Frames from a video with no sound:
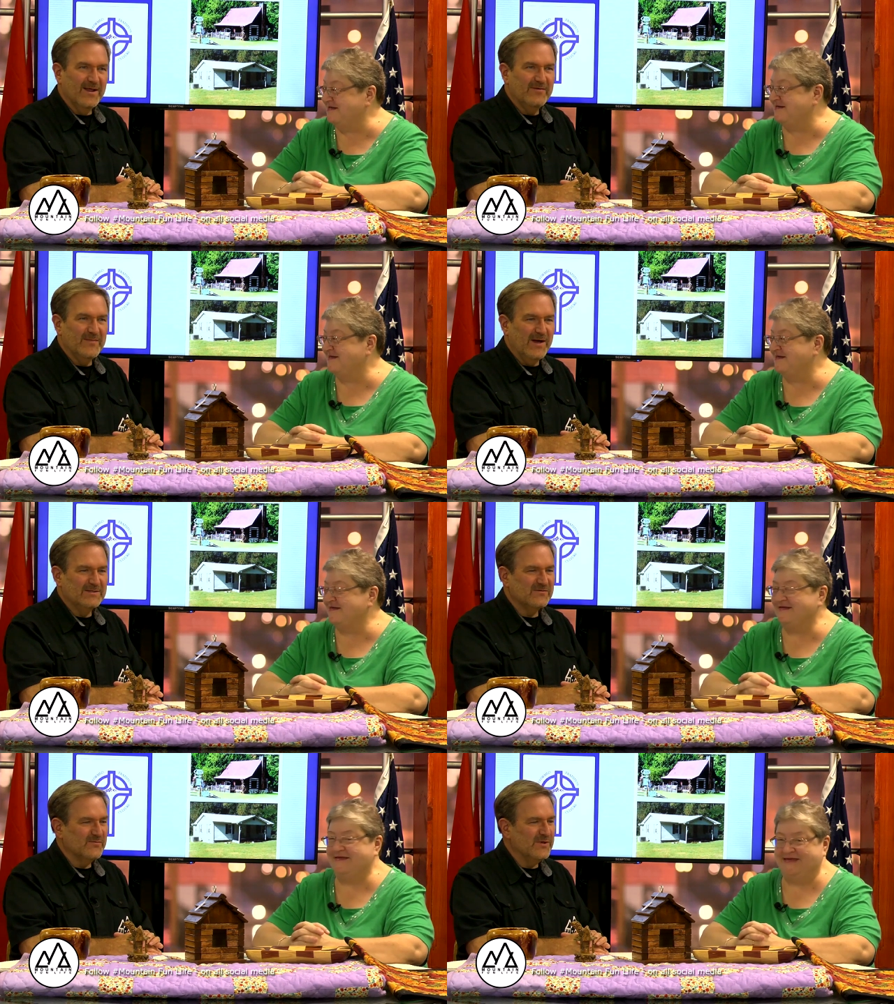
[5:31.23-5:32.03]
Speaker 1: 11
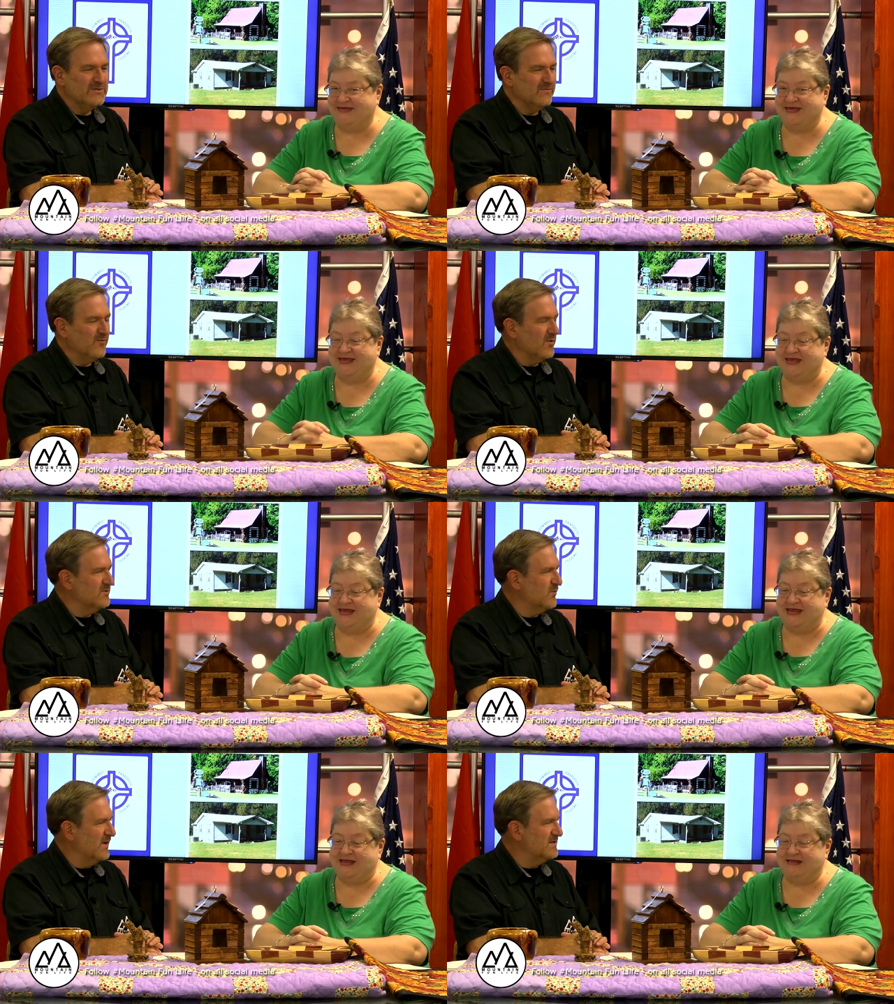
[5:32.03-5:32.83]
miles from Pigeon
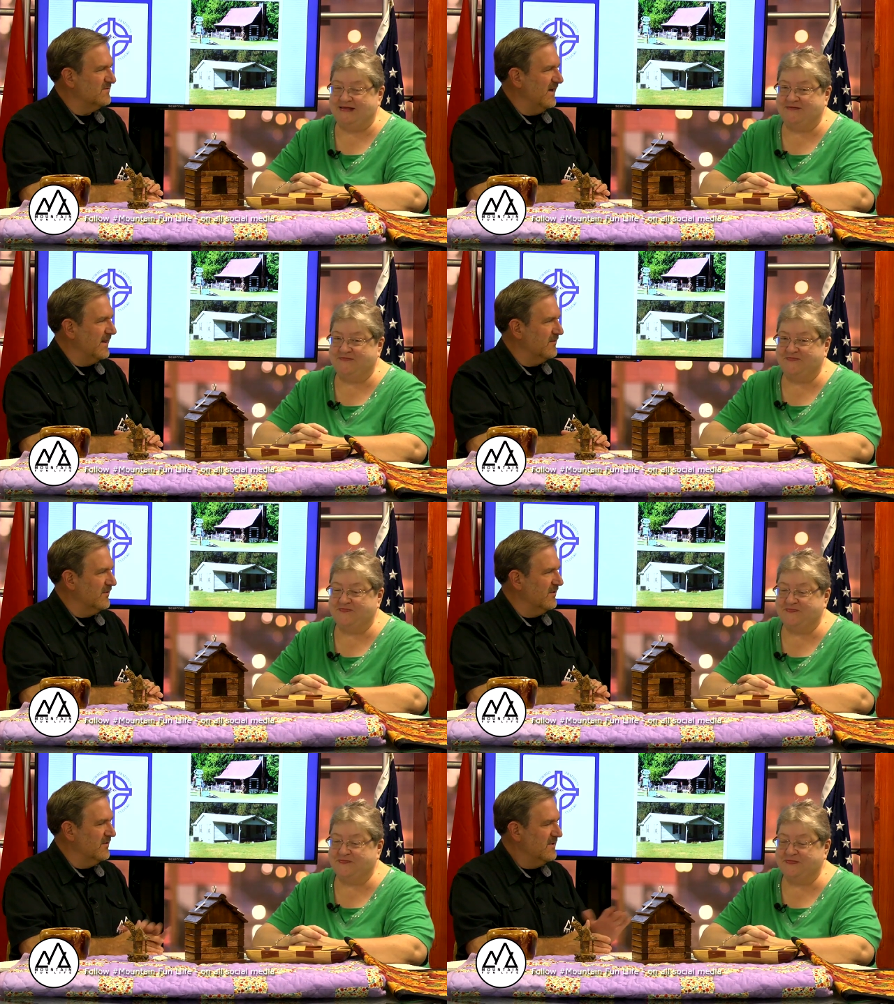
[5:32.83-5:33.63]
Forge, Wears Valley
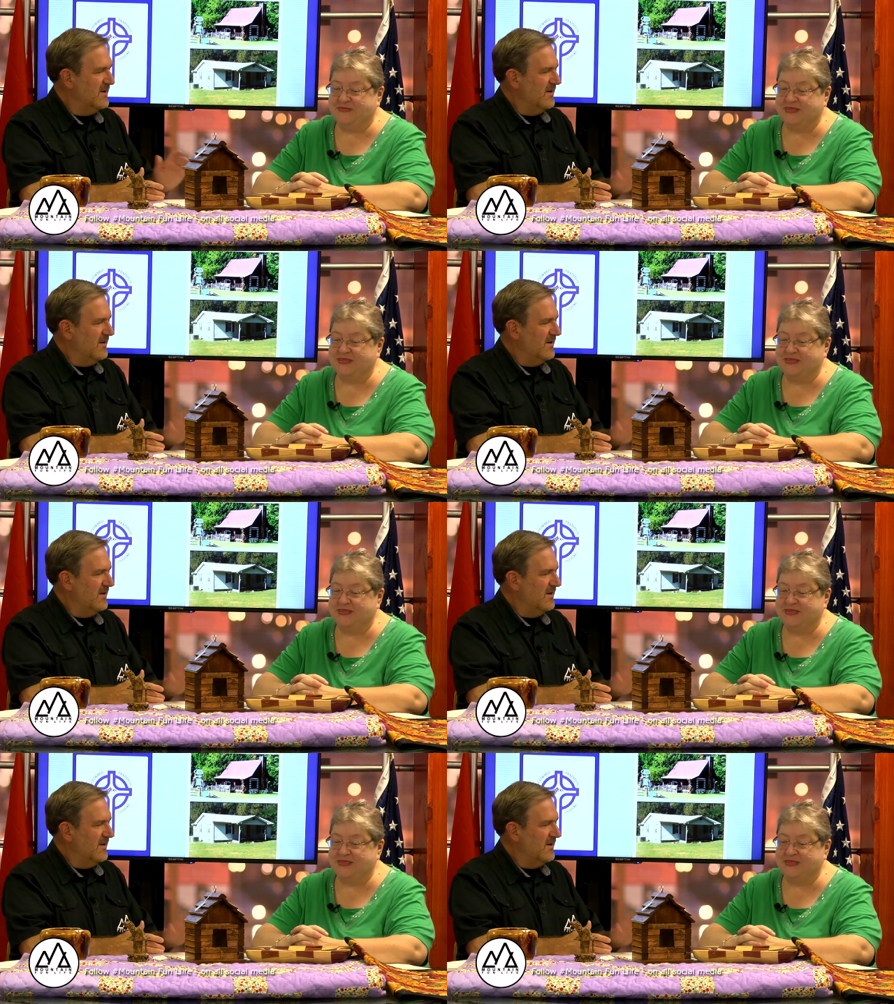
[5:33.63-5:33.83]
Road?